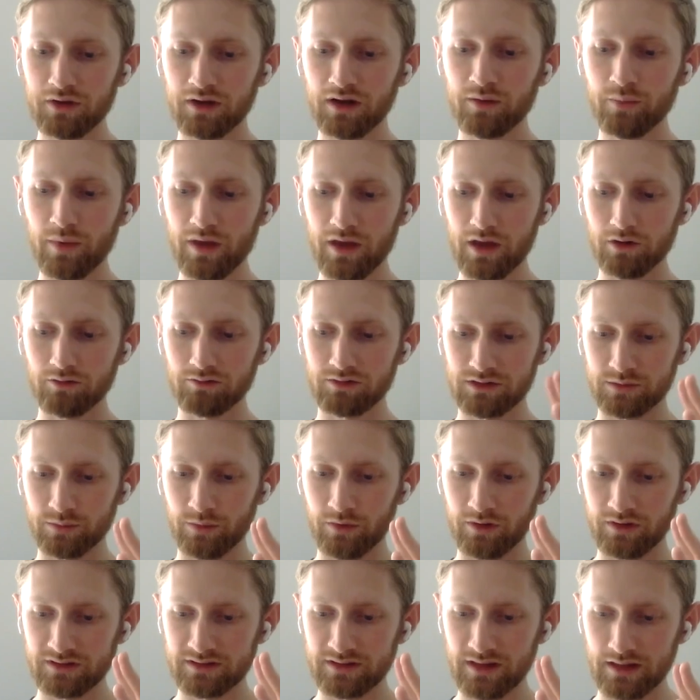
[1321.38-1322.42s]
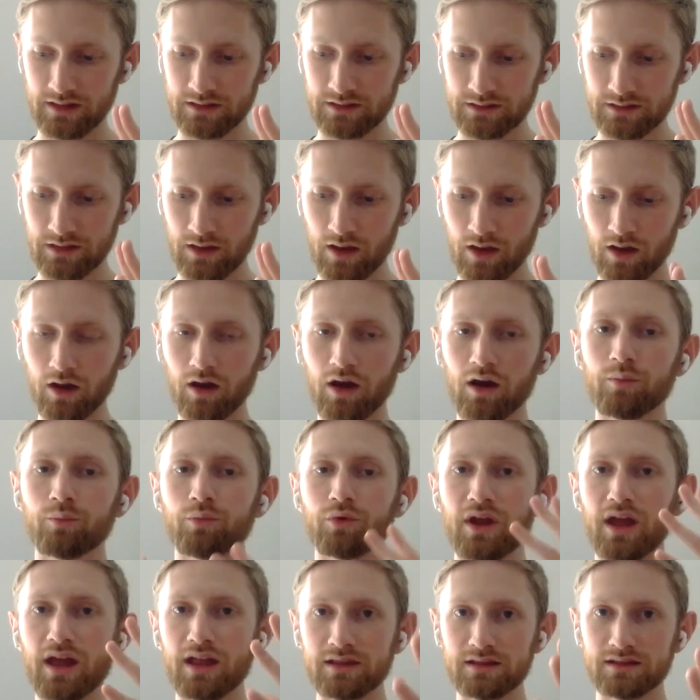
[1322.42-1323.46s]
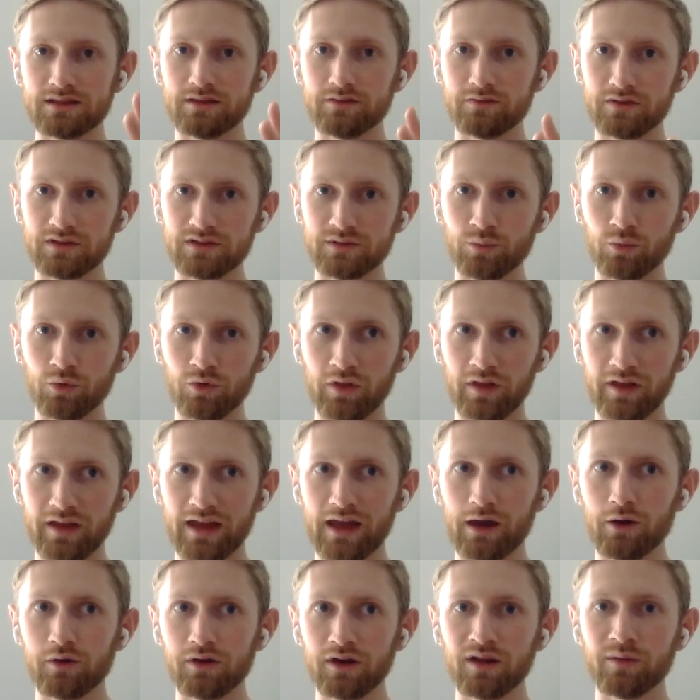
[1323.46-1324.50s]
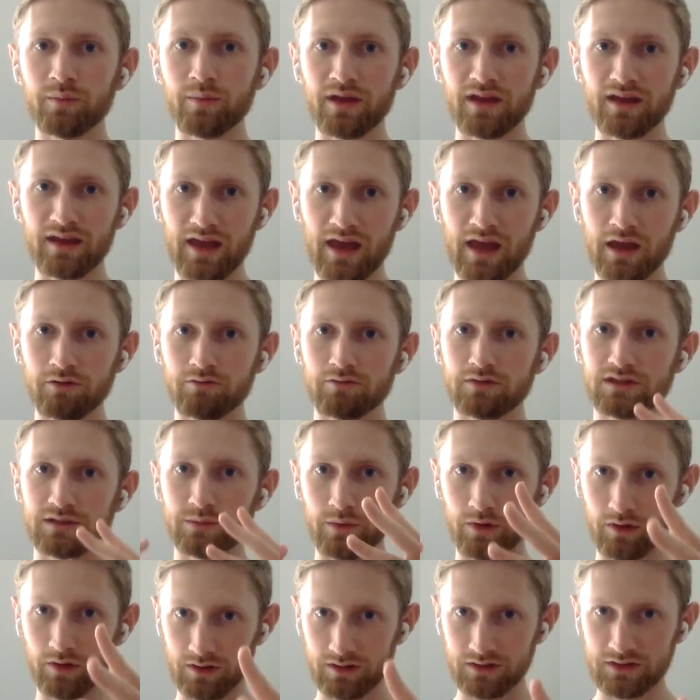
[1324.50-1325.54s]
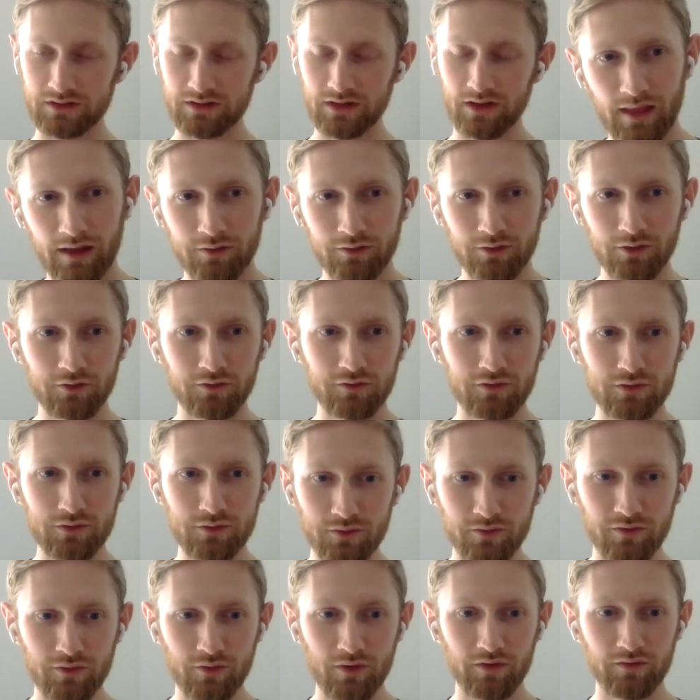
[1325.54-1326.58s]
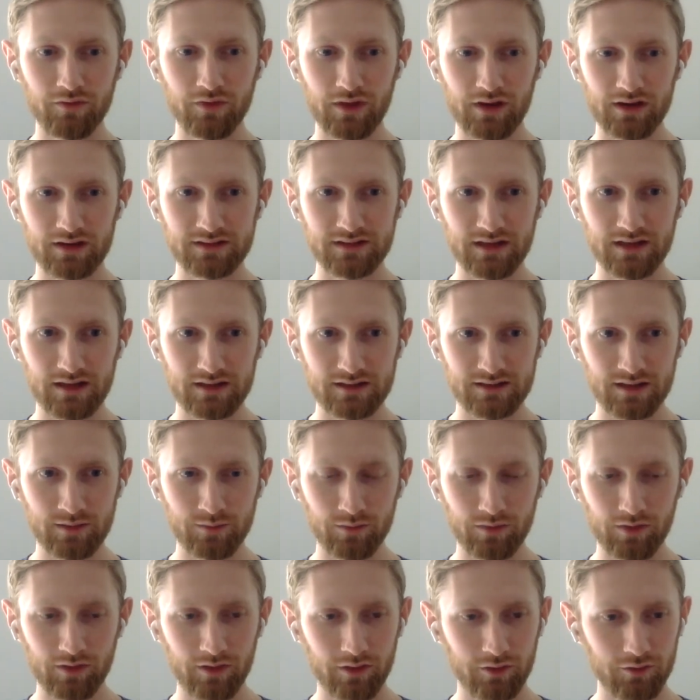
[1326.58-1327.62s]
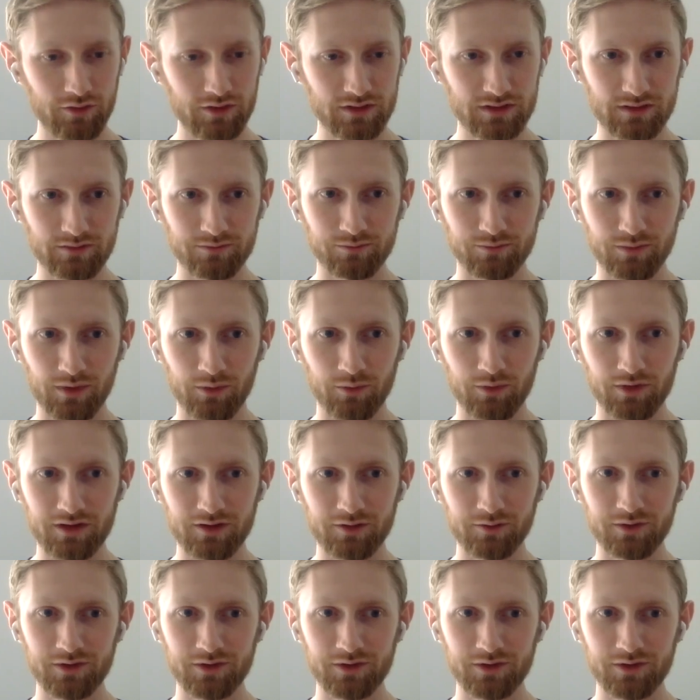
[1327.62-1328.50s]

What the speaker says: can I make a response that's comprehensive. It's more like how can I make a response? I don't know if you have that exact same thought, Chris. I want to hear